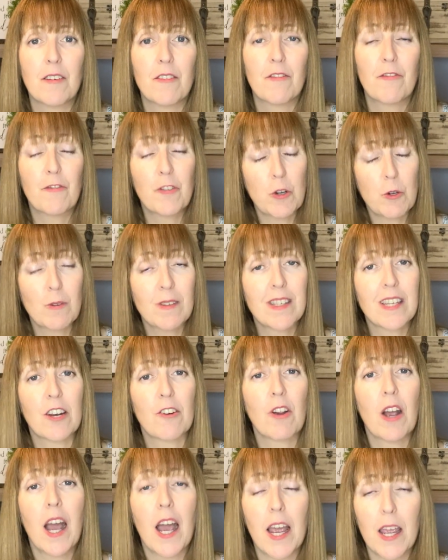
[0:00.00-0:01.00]
foods that are
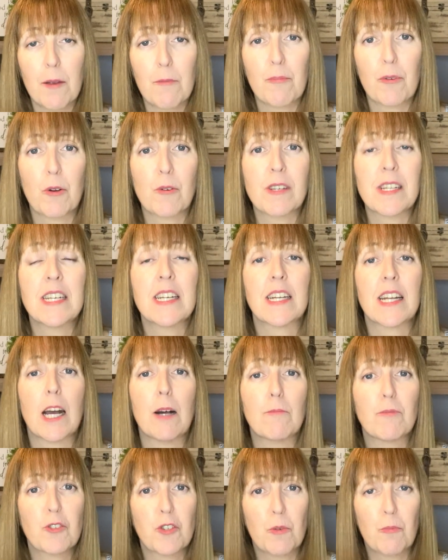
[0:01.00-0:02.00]
high in protein, it
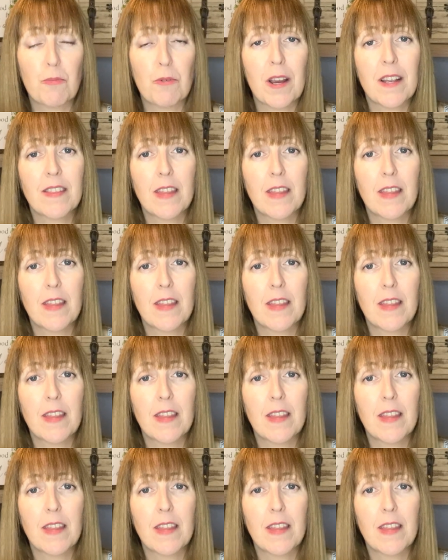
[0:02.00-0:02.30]
helps to break